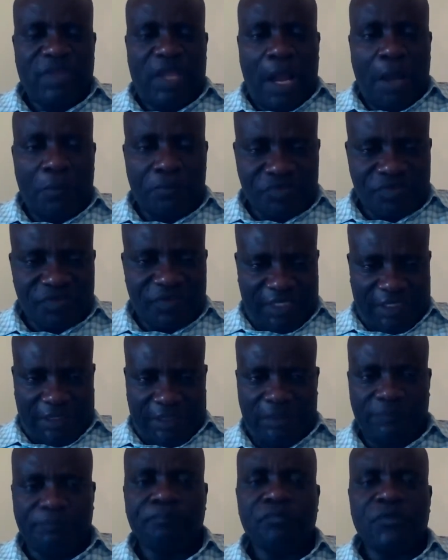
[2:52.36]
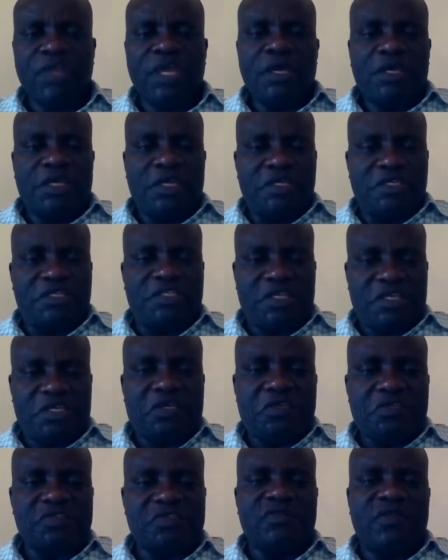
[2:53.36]
I'm saying it
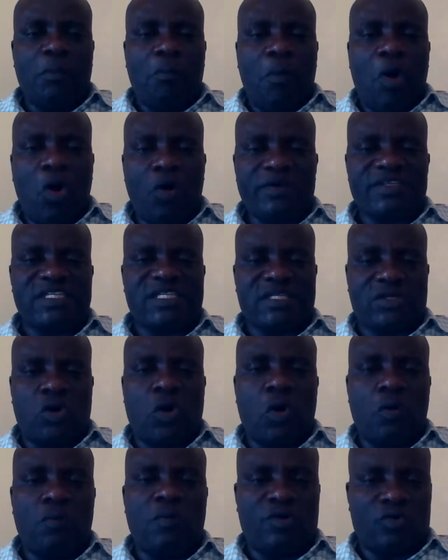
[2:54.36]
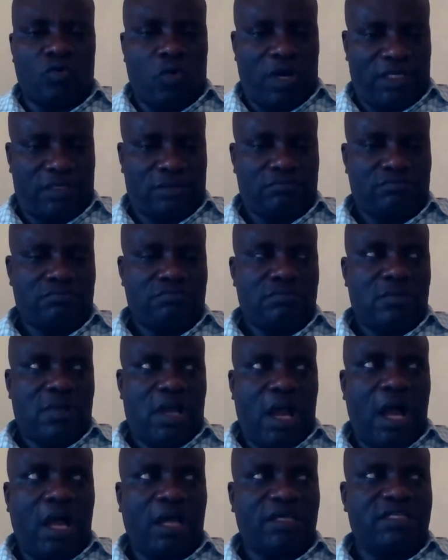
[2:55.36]
is the most common one.
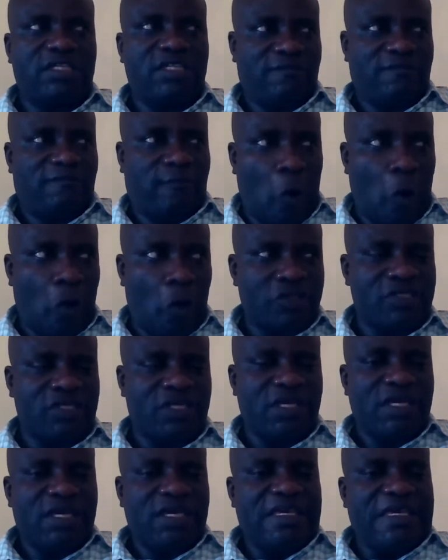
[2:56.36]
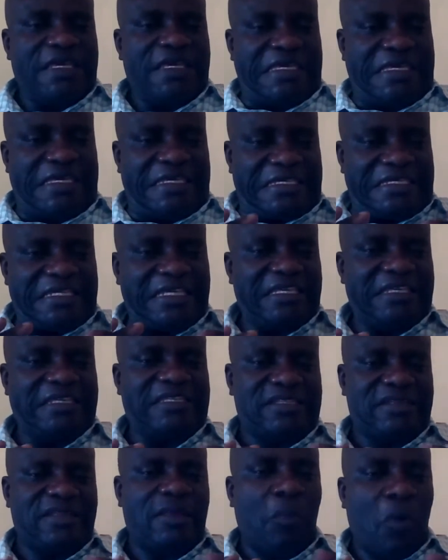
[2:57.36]
Active voice, it
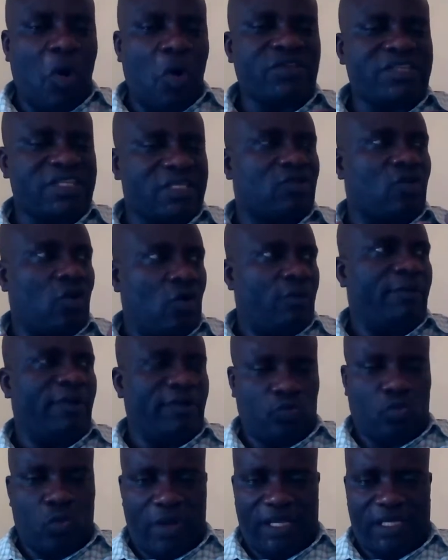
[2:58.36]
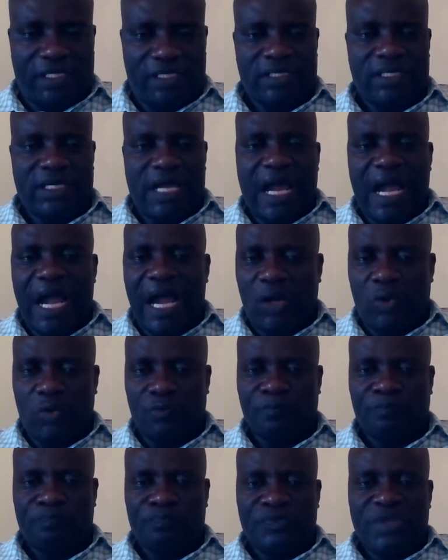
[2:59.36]
is the most common one.
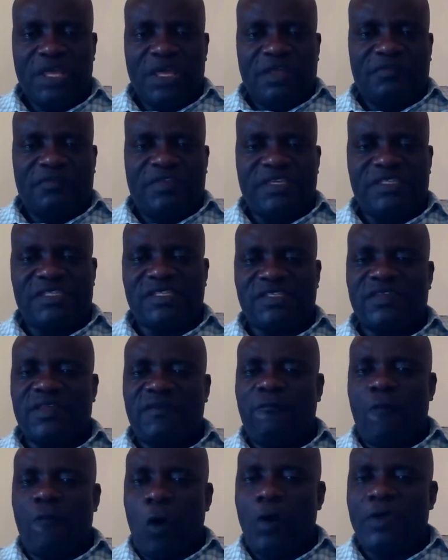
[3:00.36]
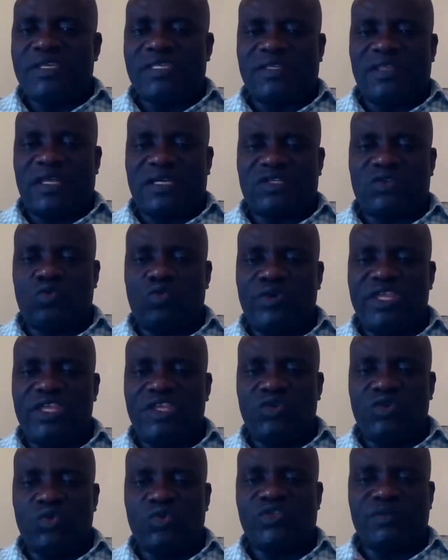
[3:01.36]
How? This is the voice that we
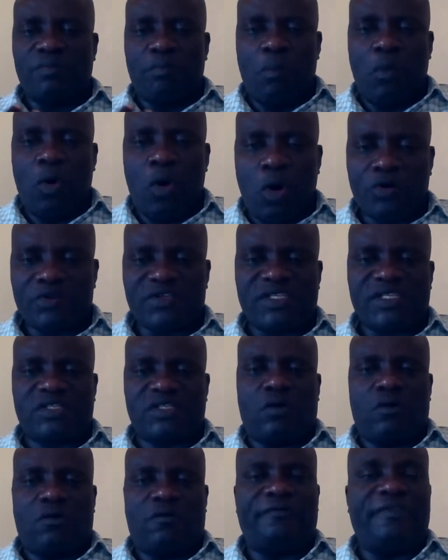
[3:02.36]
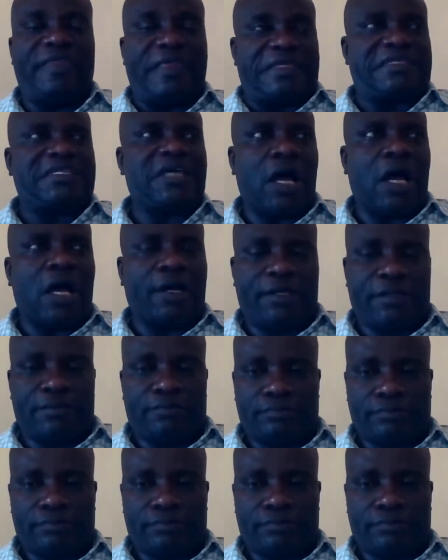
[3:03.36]
use most of the time.